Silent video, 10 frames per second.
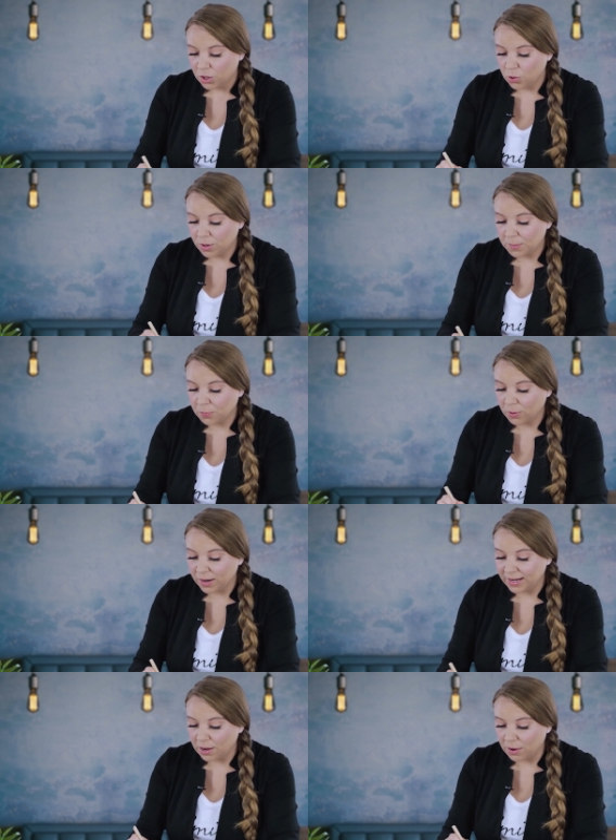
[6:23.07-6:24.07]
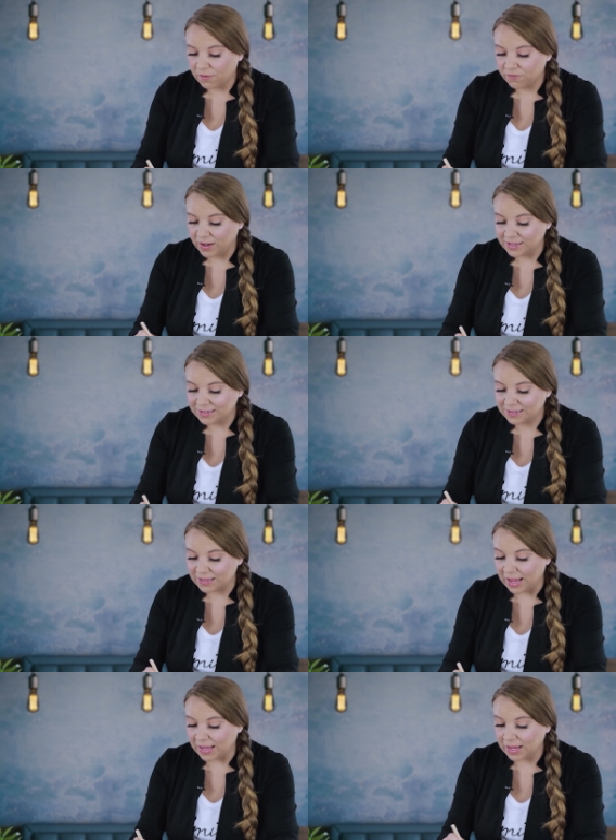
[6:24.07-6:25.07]
you could print out a fun
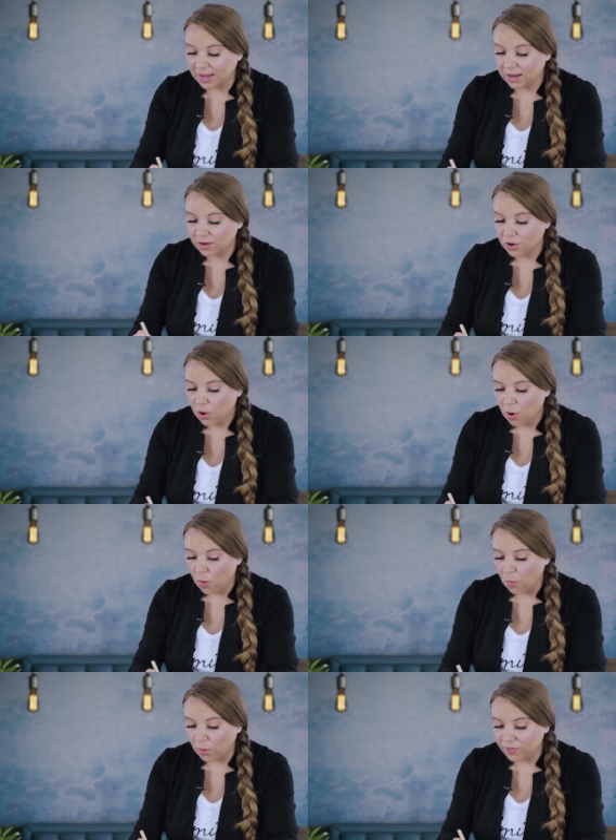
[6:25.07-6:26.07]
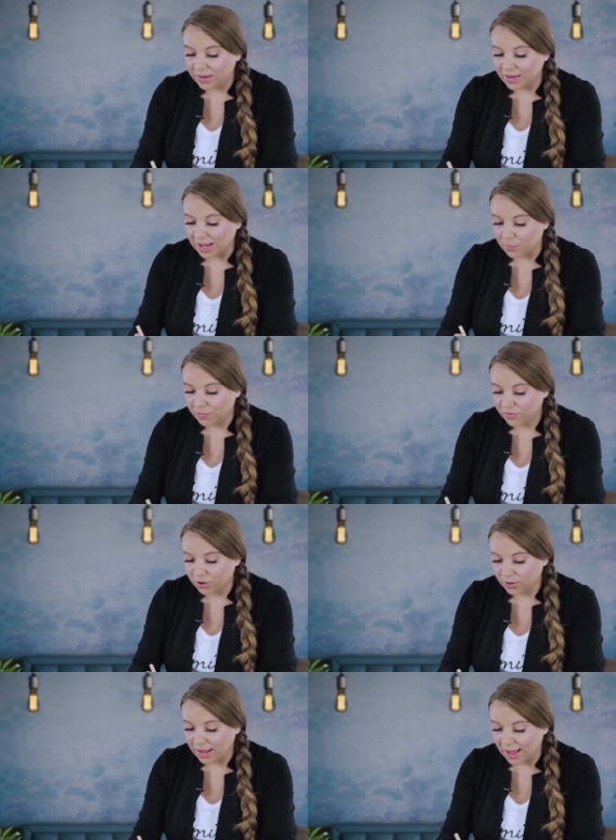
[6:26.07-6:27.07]
saying or the name of
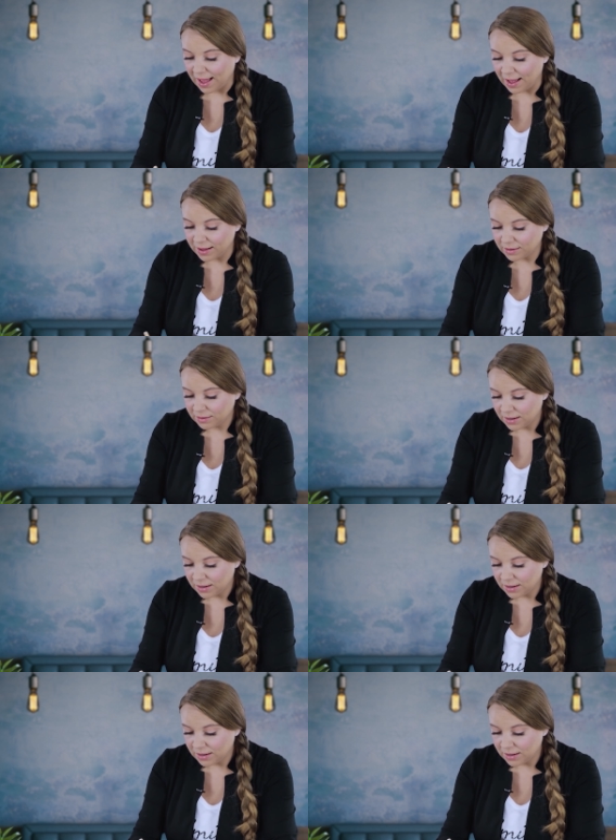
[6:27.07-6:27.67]
your cat